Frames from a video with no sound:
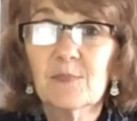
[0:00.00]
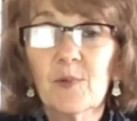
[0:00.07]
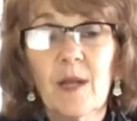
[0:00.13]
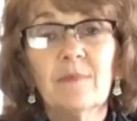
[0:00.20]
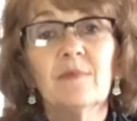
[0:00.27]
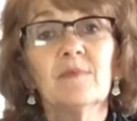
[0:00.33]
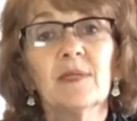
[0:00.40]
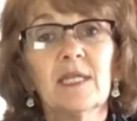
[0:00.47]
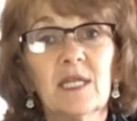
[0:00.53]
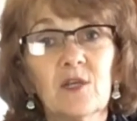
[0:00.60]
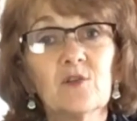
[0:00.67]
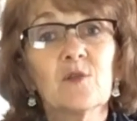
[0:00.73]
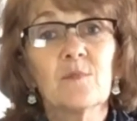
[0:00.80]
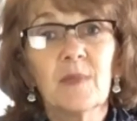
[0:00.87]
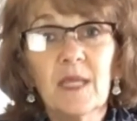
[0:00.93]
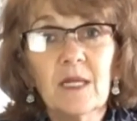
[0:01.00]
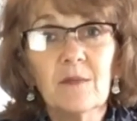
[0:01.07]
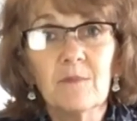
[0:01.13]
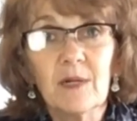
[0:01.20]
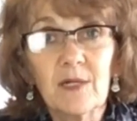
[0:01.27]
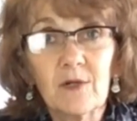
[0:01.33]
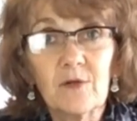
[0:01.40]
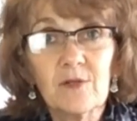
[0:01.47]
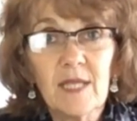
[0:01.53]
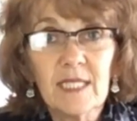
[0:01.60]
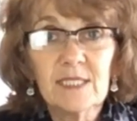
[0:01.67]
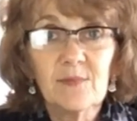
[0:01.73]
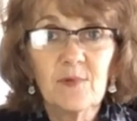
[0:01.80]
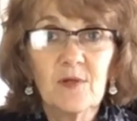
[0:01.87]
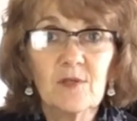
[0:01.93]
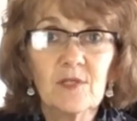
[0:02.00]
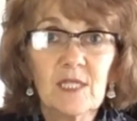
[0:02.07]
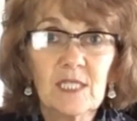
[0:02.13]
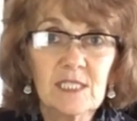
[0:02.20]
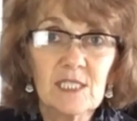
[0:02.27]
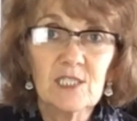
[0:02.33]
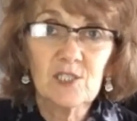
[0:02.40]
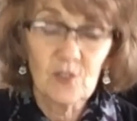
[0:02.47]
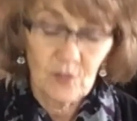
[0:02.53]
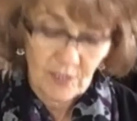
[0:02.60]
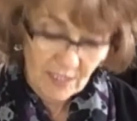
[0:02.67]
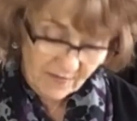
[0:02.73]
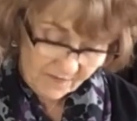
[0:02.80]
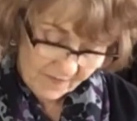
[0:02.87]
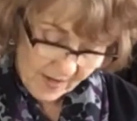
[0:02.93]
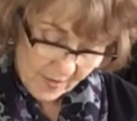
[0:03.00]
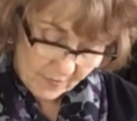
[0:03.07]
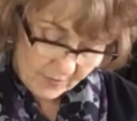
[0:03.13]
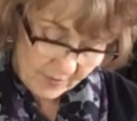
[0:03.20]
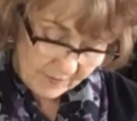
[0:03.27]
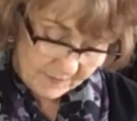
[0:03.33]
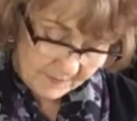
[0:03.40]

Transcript: probably near the peanut butter. That's where this is usually found.